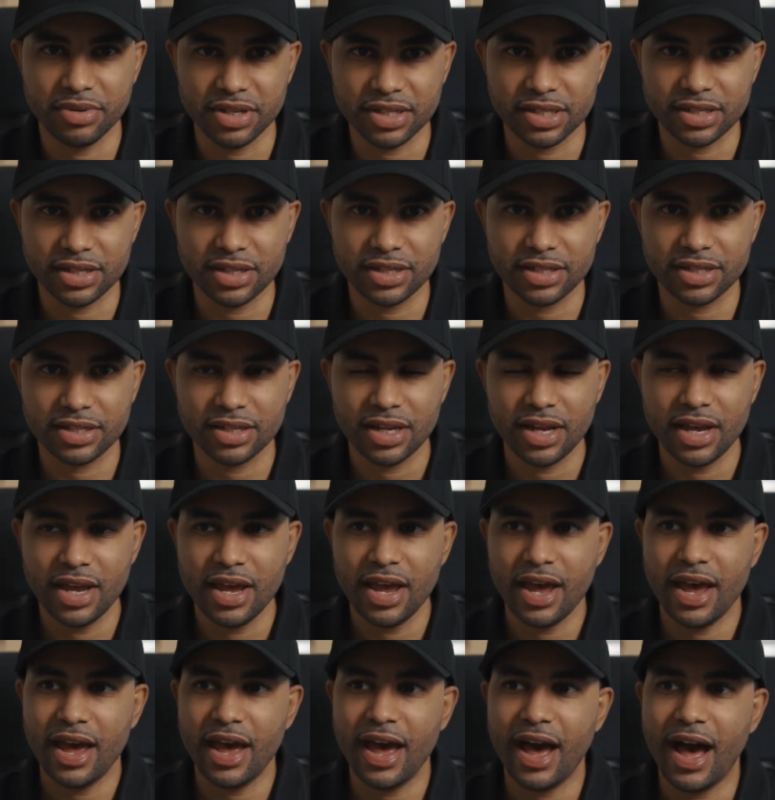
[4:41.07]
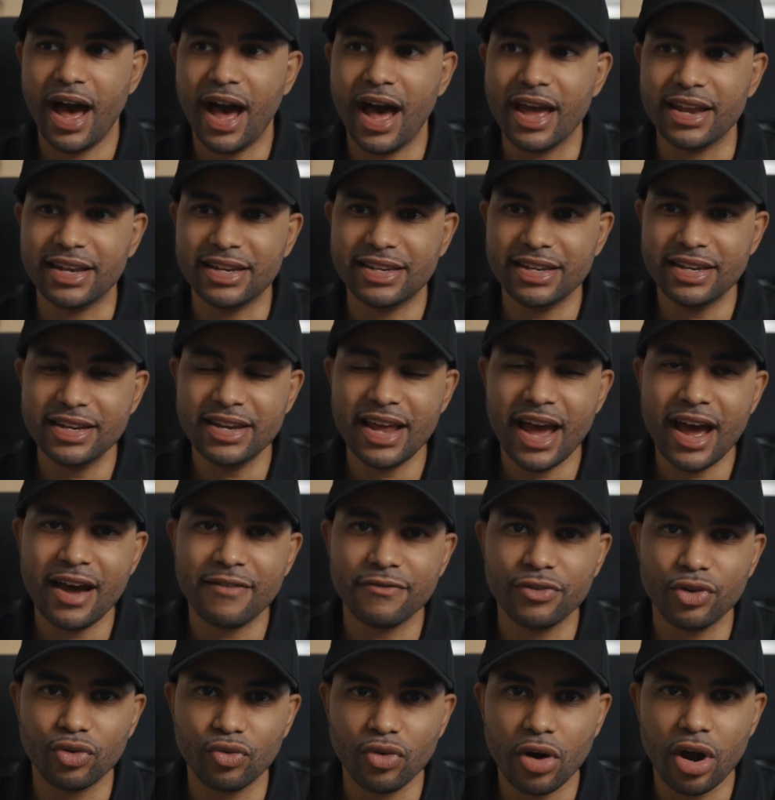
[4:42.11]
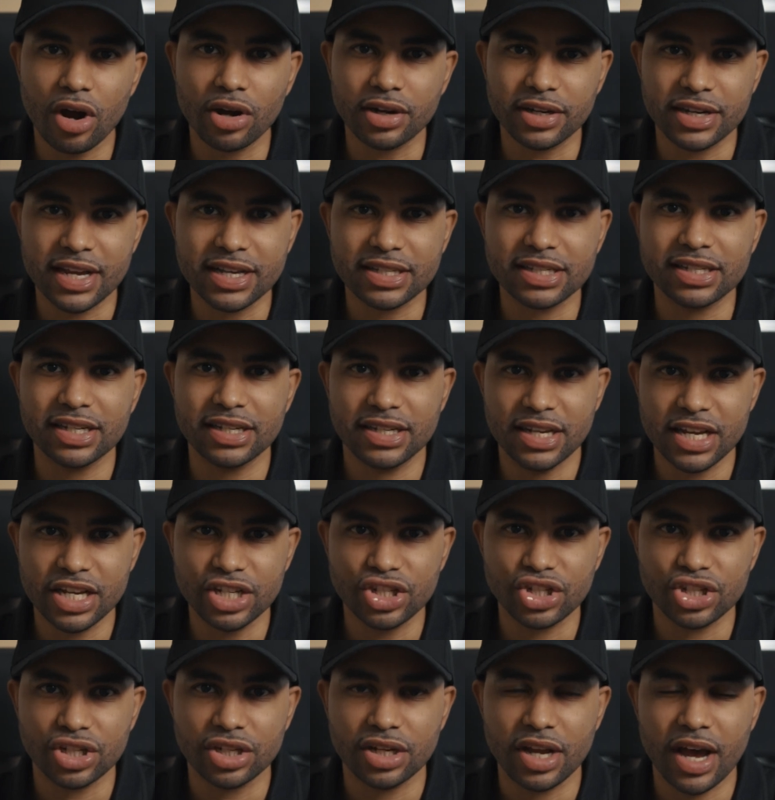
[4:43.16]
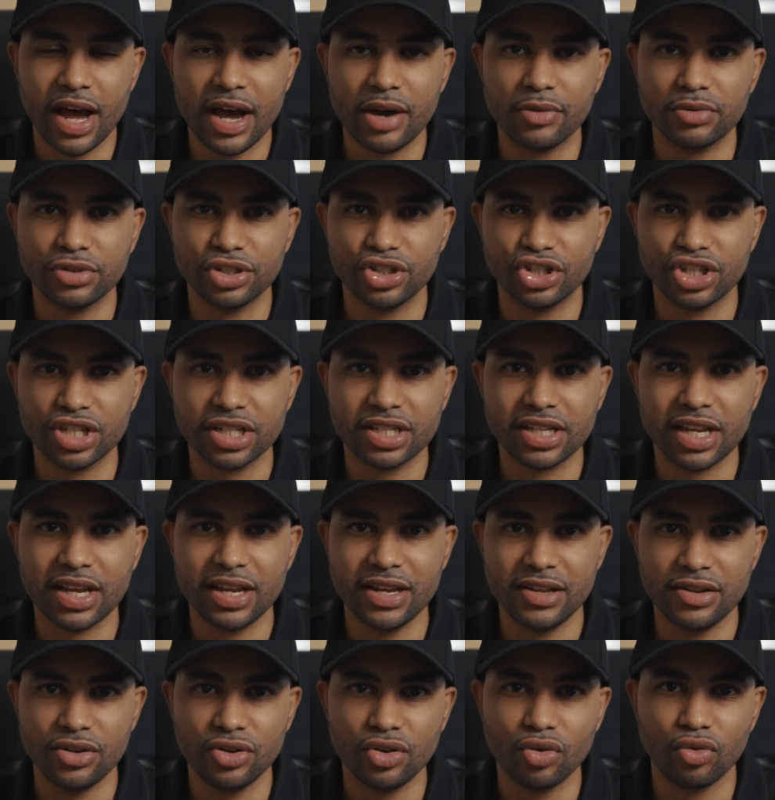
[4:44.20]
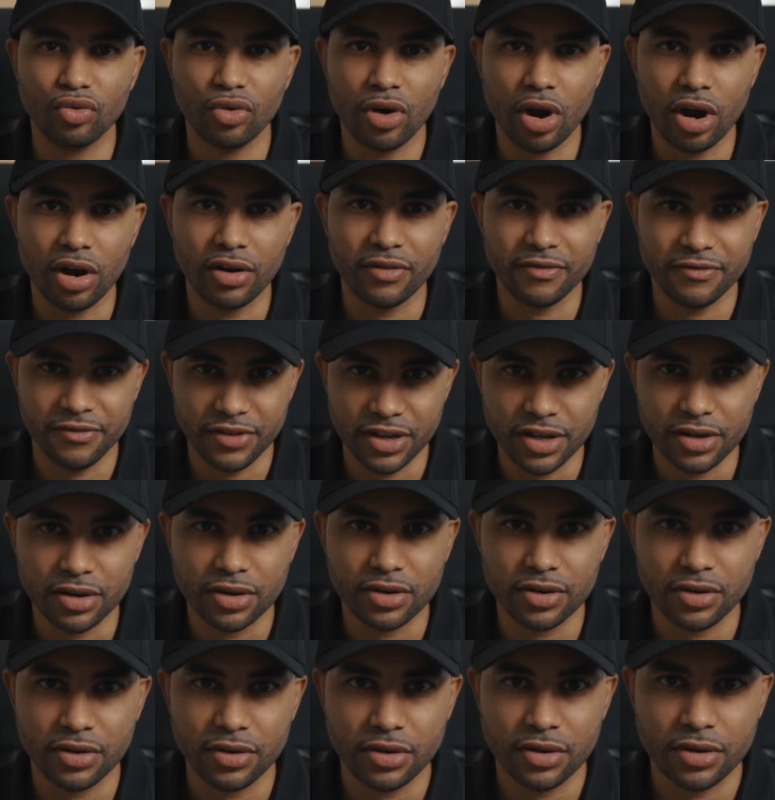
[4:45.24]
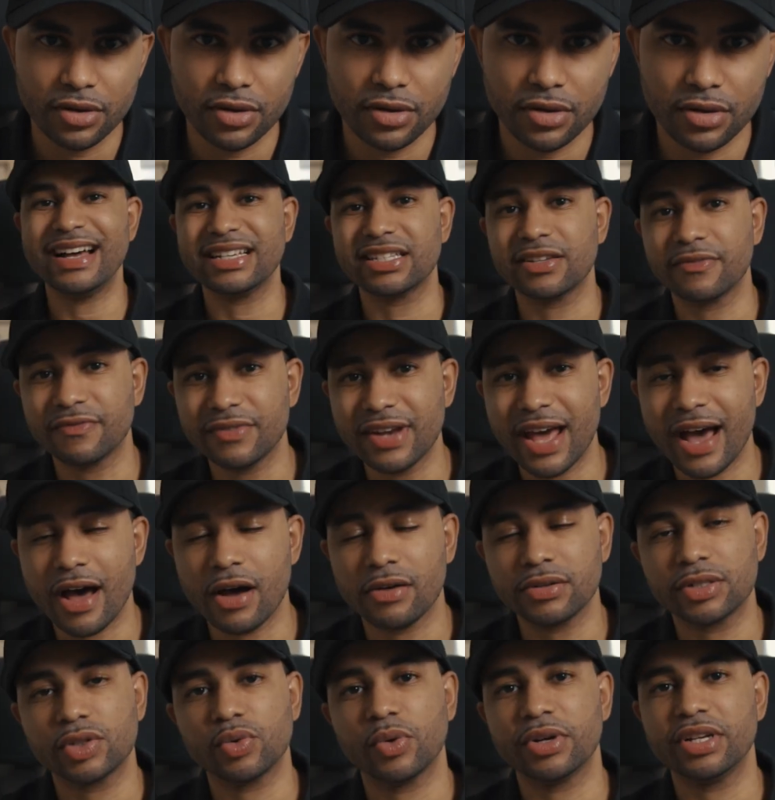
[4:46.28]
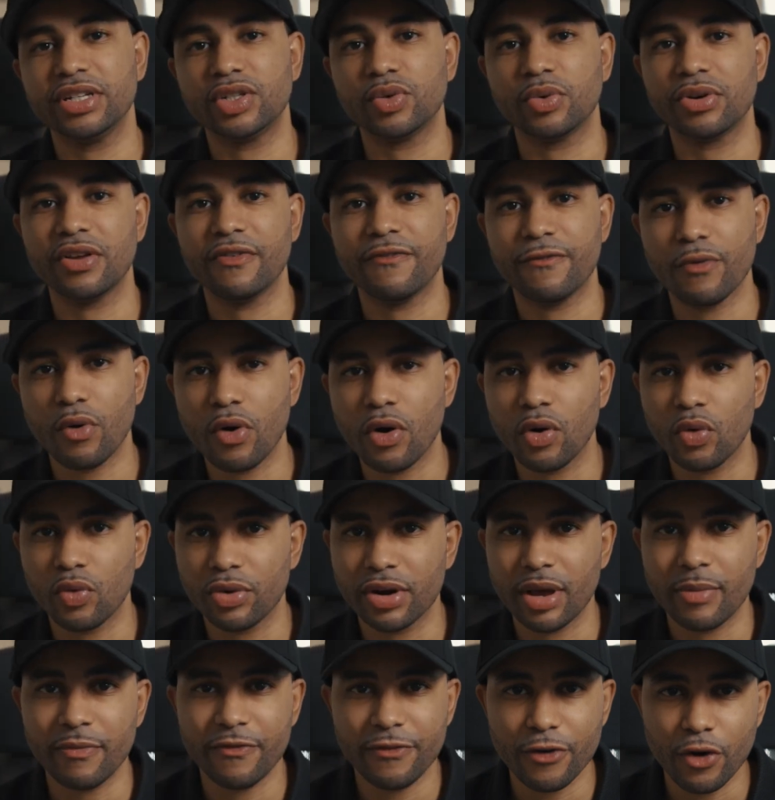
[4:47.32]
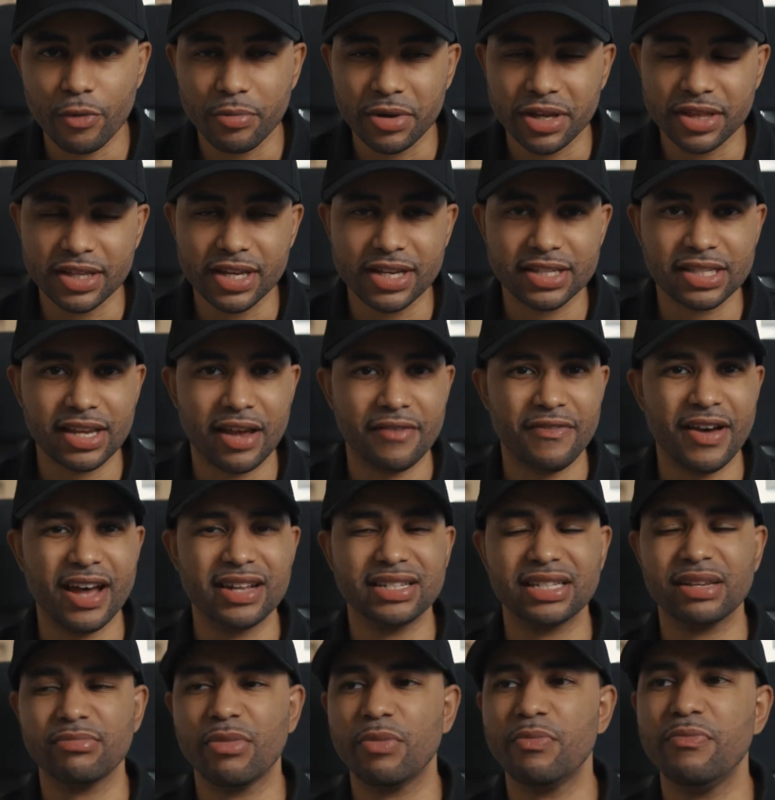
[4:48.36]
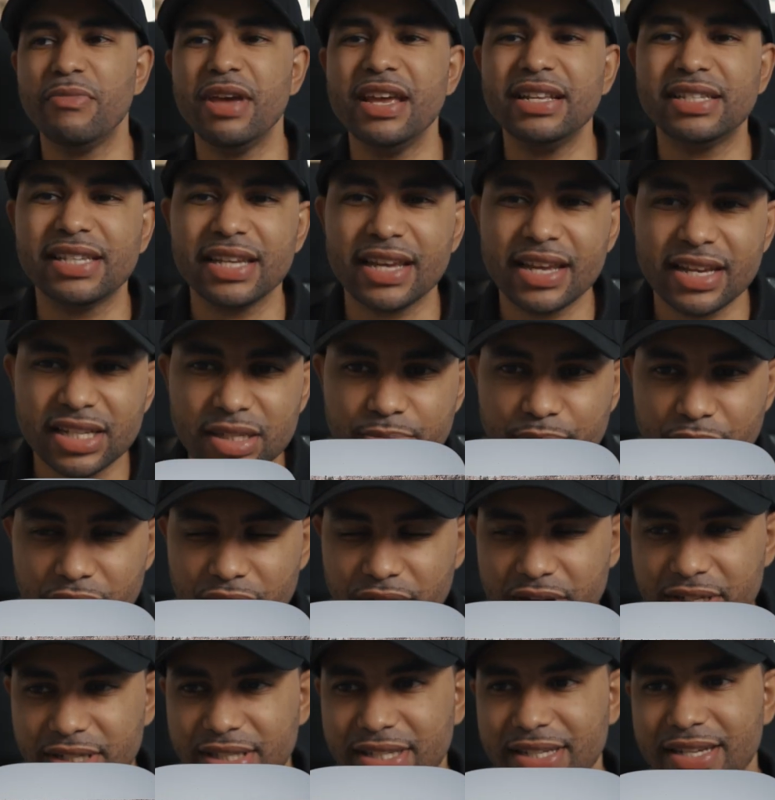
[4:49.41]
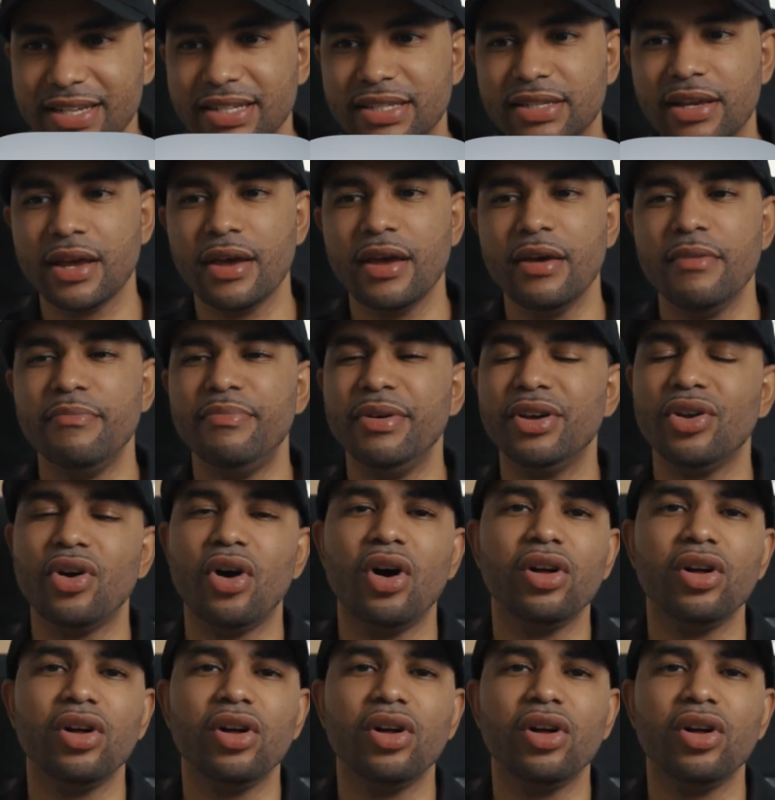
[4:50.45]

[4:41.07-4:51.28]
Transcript: business. I didn't have the wrong destination. I was just in the wrong vehicle. As of now, 2024, when I'm filming this, I've had some amazing experiences, been